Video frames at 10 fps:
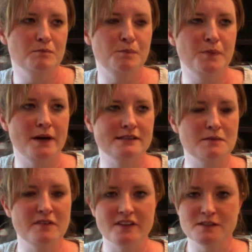but some
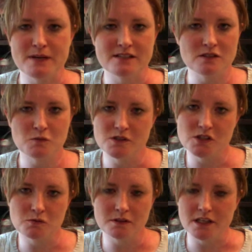of his pieces were
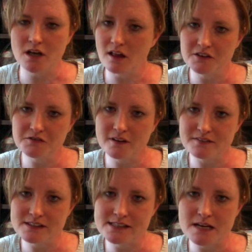just really colorful at
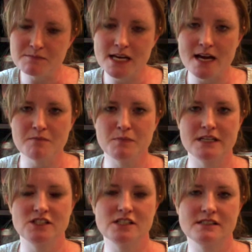the same time but it
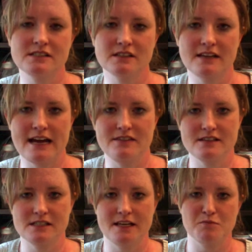just still had
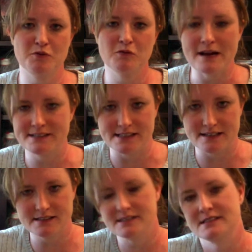this like
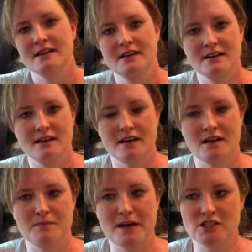presence
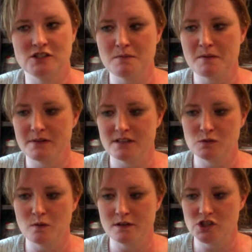um, I just remember this
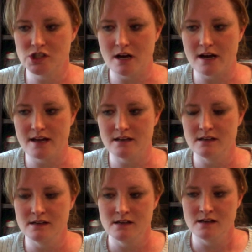one shot
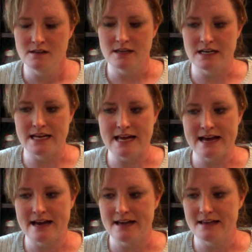that he
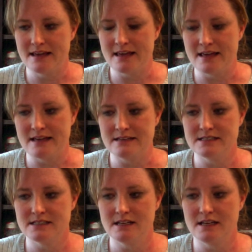had, and
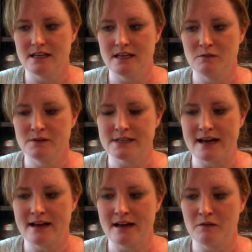it was,
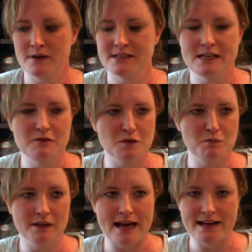I want to say it was a
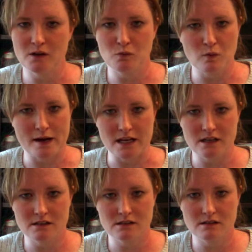black and white
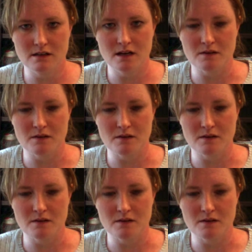um,